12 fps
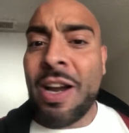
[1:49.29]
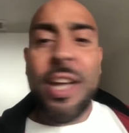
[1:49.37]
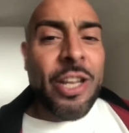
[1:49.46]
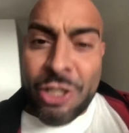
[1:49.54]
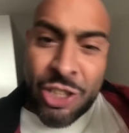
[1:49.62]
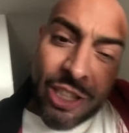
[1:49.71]

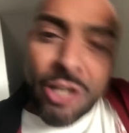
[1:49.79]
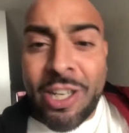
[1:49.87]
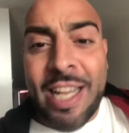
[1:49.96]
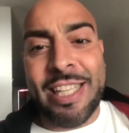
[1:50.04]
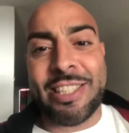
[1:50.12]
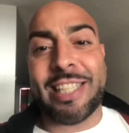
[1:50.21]
you're still
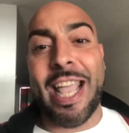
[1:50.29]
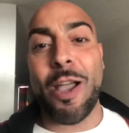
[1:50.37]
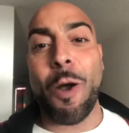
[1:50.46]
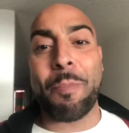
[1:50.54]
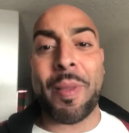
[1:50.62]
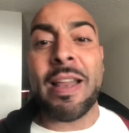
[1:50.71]
gonna stay
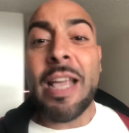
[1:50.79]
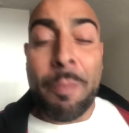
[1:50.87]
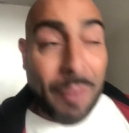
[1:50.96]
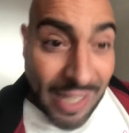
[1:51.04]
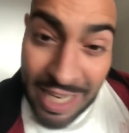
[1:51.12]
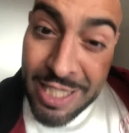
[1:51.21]
open
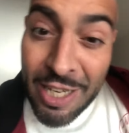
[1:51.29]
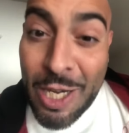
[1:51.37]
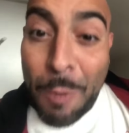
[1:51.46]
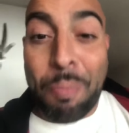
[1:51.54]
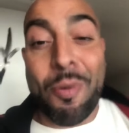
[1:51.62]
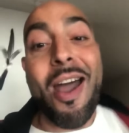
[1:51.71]
because of your
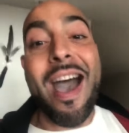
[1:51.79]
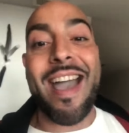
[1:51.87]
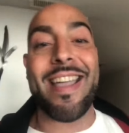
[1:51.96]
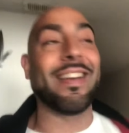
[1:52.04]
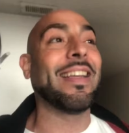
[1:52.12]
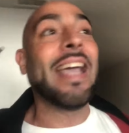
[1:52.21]

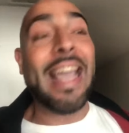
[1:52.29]
pride.